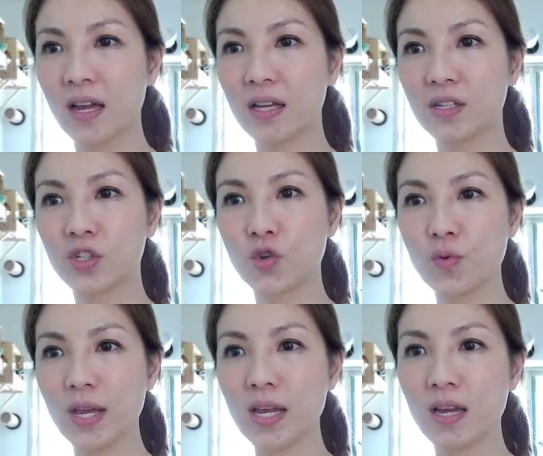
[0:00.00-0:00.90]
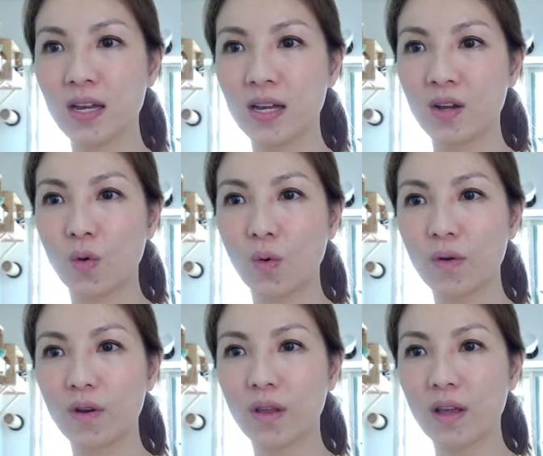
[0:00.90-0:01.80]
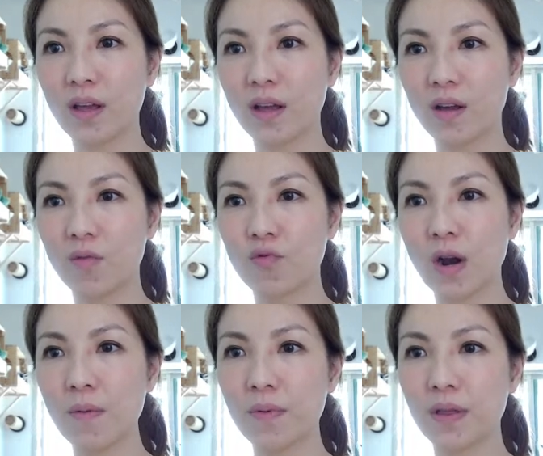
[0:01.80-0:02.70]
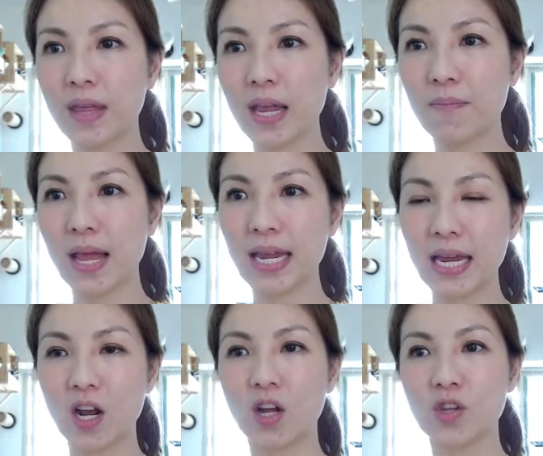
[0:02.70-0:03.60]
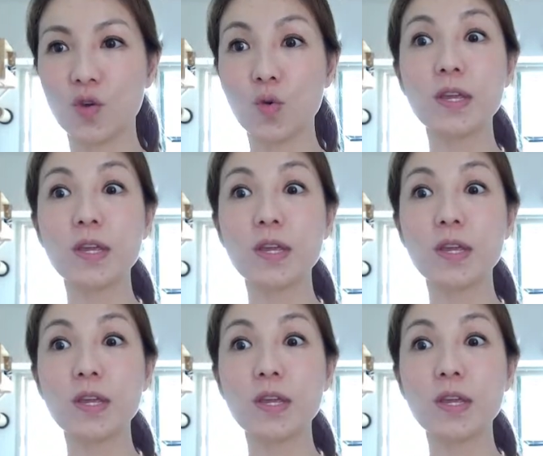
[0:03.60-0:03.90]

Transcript: Is soothing, or rub the blanket on you?